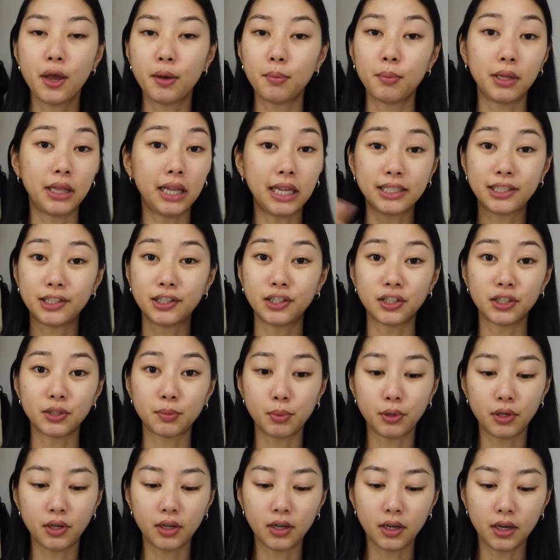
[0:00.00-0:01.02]
but let's
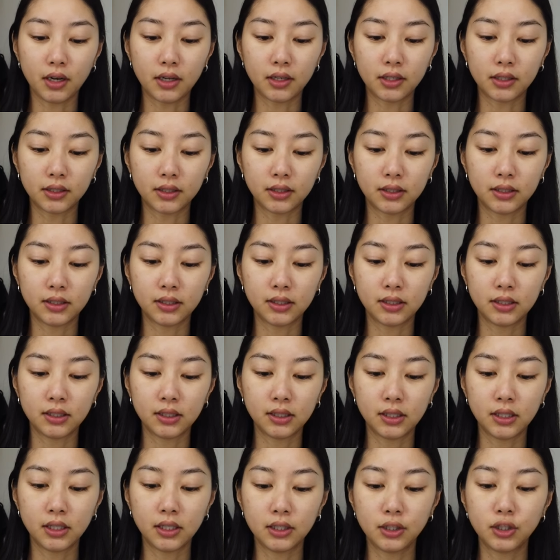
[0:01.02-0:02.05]
just put it on
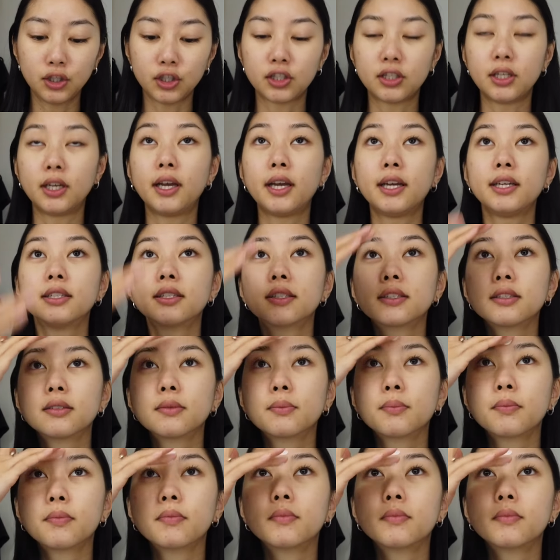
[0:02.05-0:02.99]
just in case.